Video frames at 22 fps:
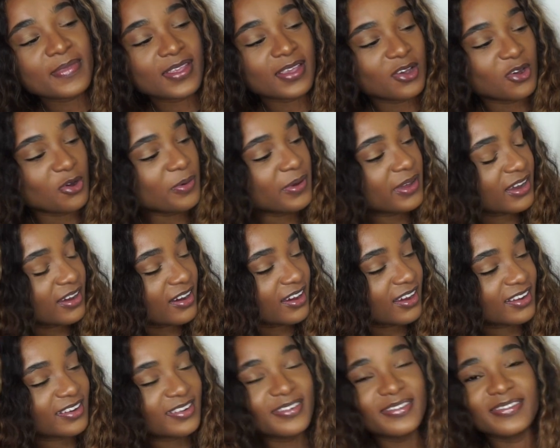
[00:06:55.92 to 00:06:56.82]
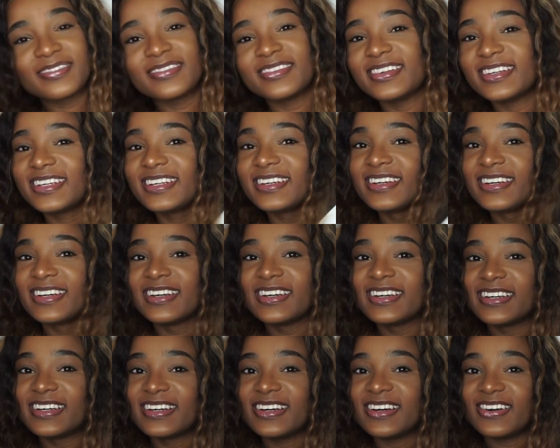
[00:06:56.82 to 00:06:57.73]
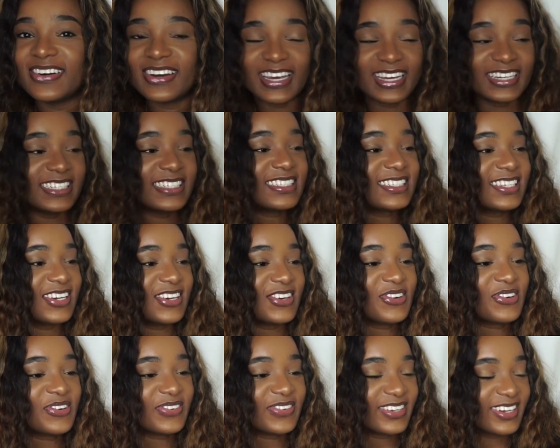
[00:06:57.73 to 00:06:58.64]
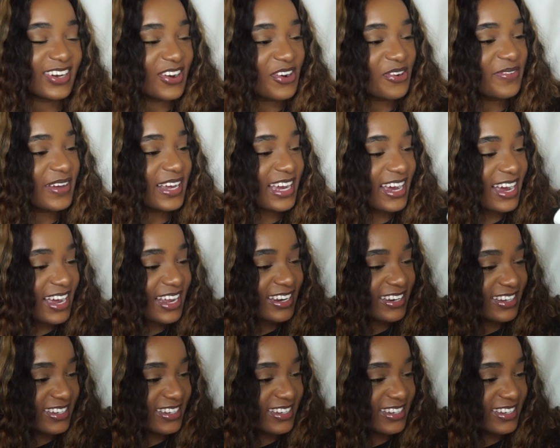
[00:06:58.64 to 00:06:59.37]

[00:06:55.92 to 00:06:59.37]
Oh my god. Okay, she's cute. Oh my god.